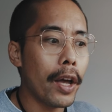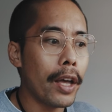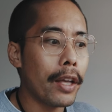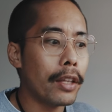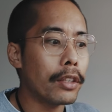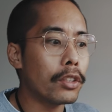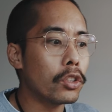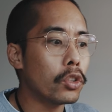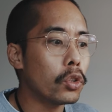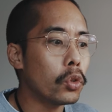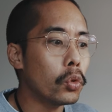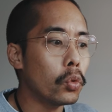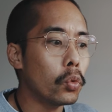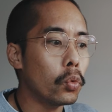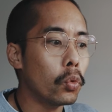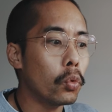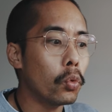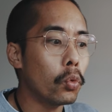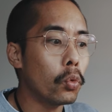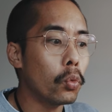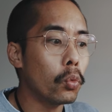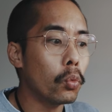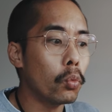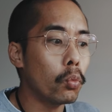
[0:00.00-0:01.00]
and
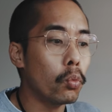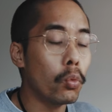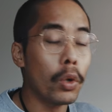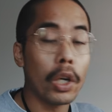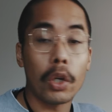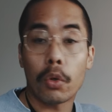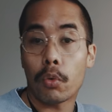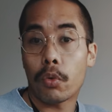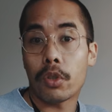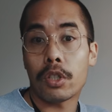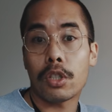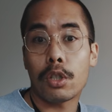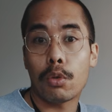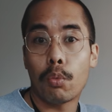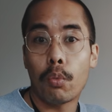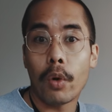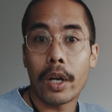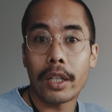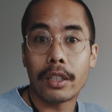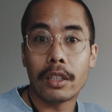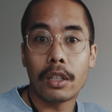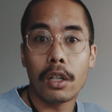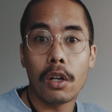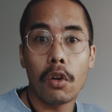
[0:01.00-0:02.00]
you wear a
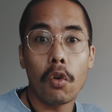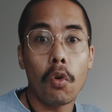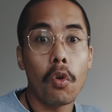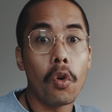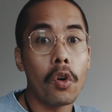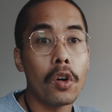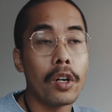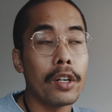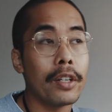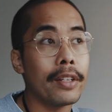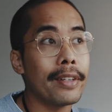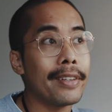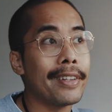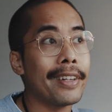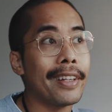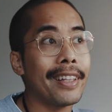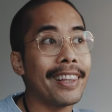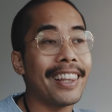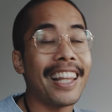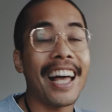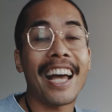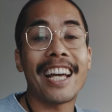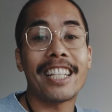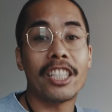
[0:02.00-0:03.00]
sweater or a
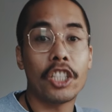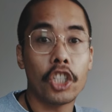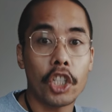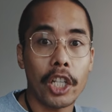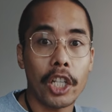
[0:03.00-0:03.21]
light